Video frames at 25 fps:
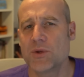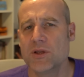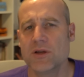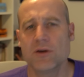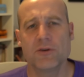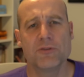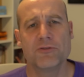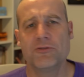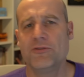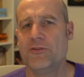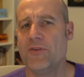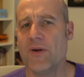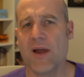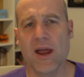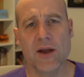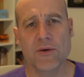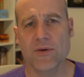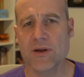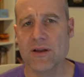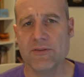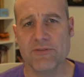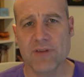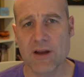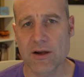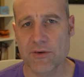where you're
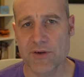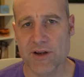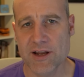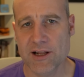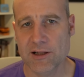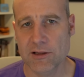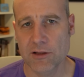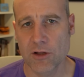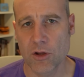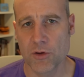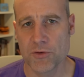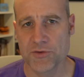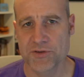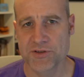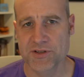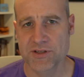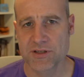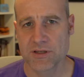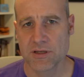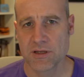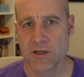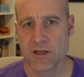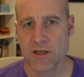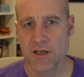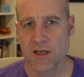very, very
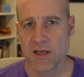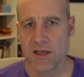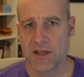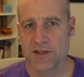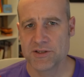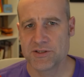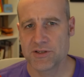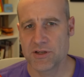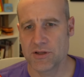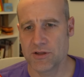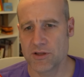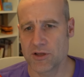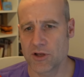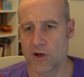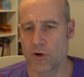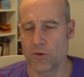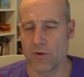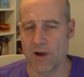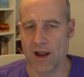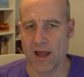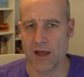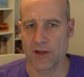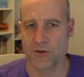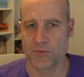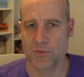close to the
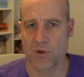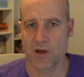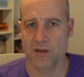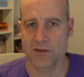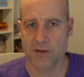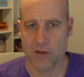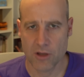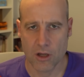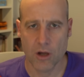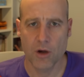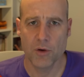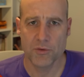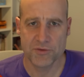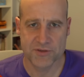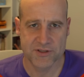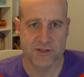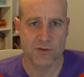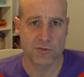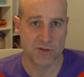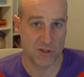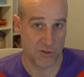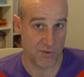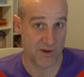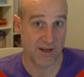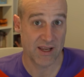ground? Well, the code's
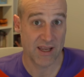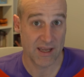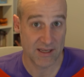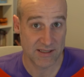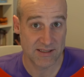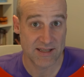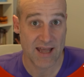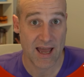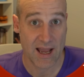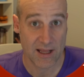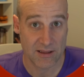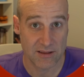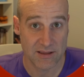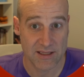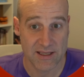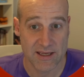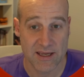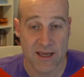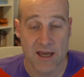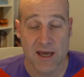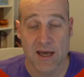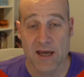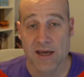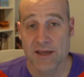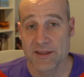still doing
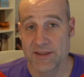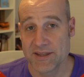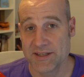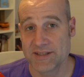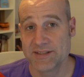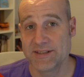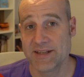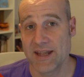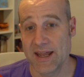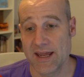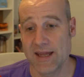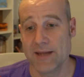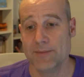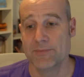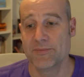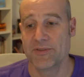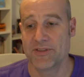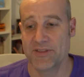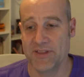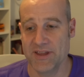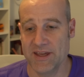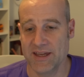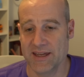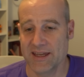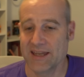exactly the same
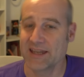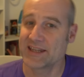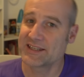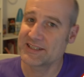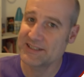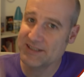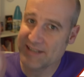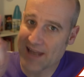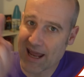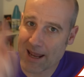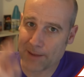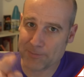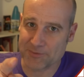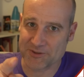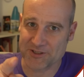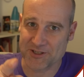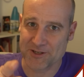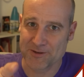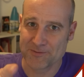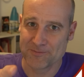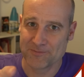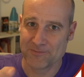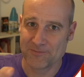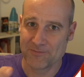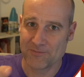thing,
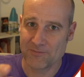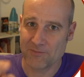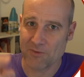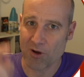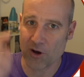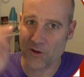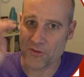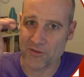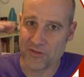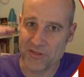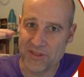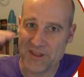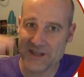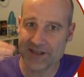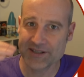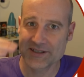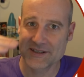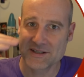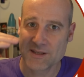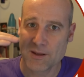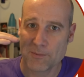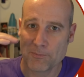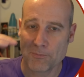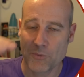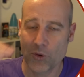except on
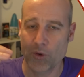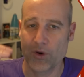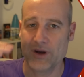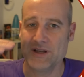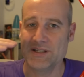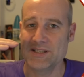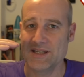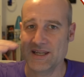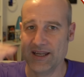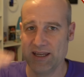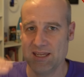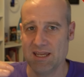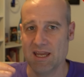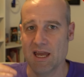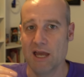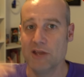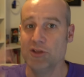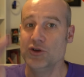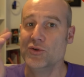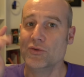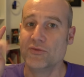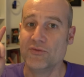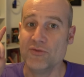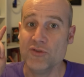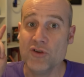this point here.
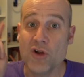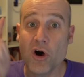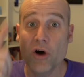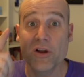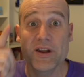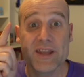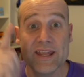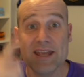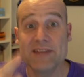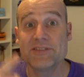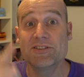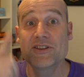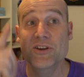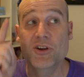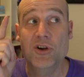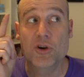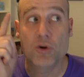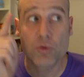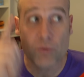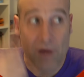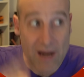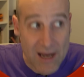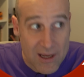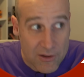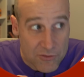You've not hit the
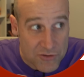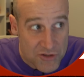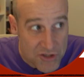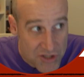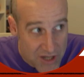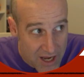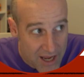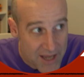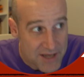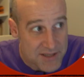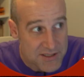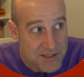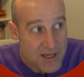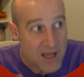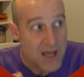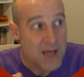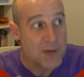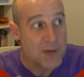ground yet